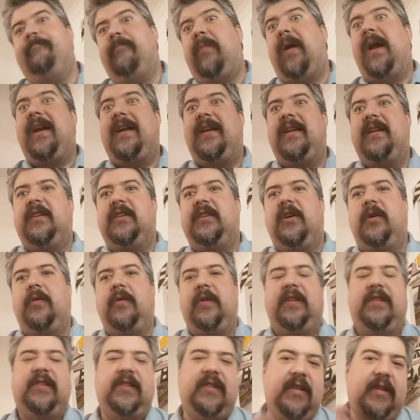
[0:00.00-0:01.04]
But I didn't get to
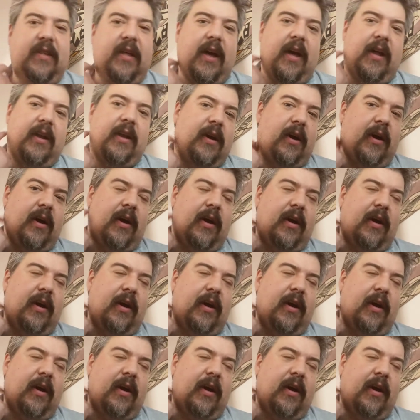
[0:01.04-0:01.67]
go in and see that.